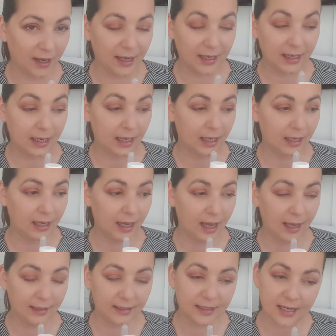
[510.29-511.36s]
I
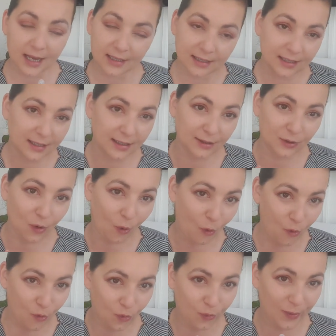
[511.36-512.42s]
tested
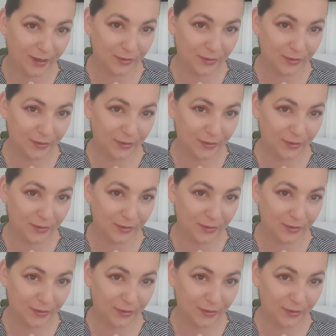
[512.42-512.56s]
all my